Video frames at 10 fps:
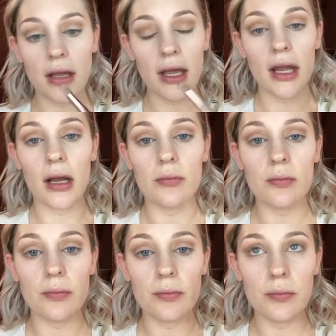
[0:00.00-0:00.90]
And
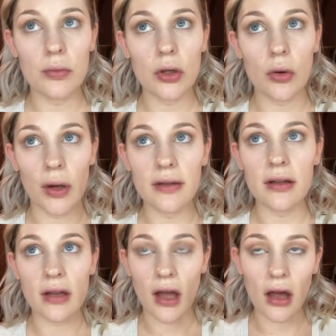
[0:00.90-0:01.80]
I'm going
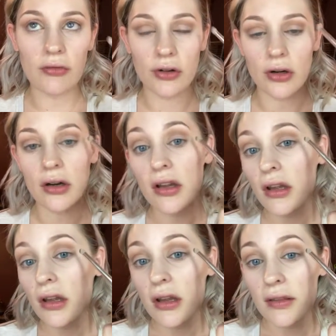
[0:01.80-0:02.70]
to cover
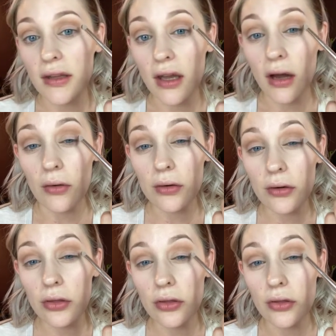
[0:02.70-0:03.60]
the outer
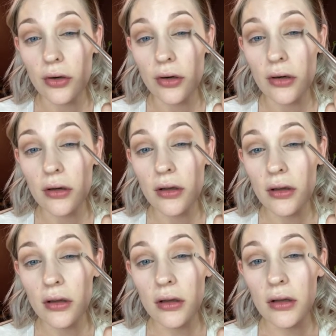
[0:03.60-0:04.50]
third,
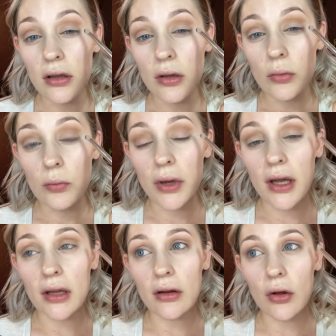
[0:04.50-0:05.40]

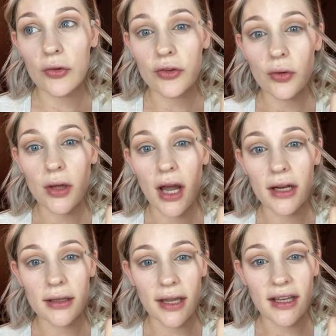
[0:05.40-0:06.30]
but also
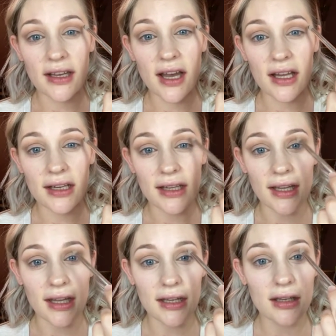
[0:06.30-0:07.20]
kind of like cut it
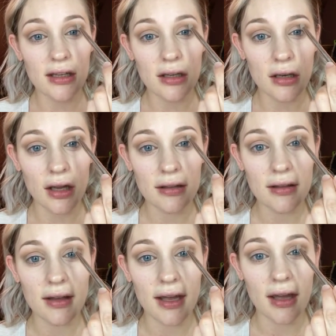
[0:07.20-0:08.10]
in, not to
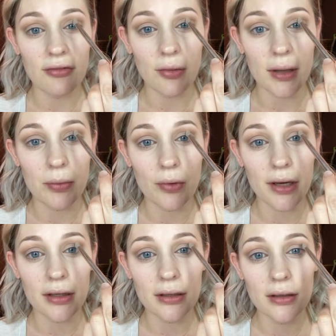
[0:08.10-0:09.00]
the halfway
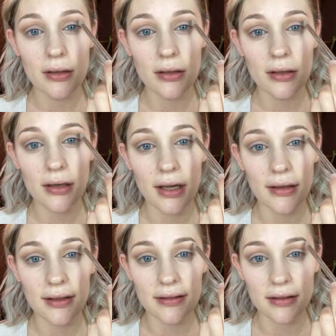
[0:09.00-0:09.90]
point, kind of
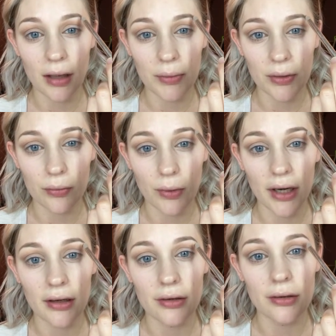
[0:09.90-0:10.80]
like stopping
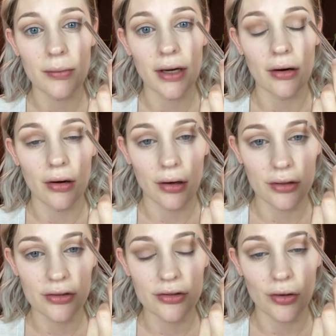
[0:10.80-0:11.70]
right under my
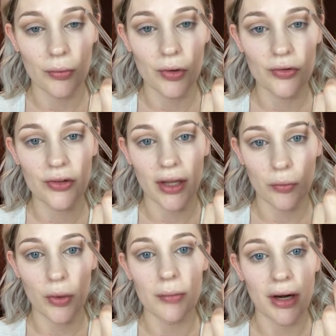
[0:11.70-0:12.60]
arch almost, like
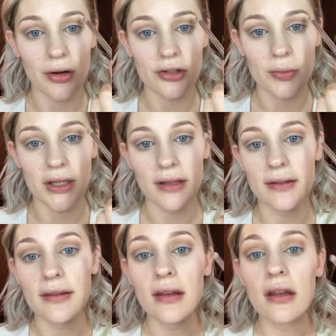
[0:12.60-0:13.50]
where my arch
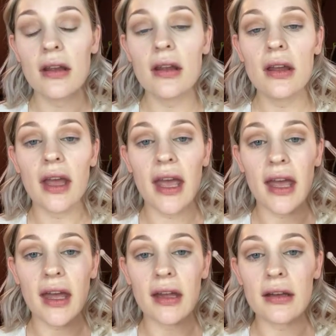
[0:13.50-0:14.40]
begins.
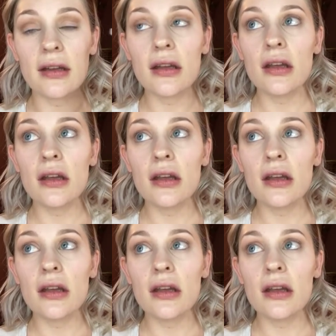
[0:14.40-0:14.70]
And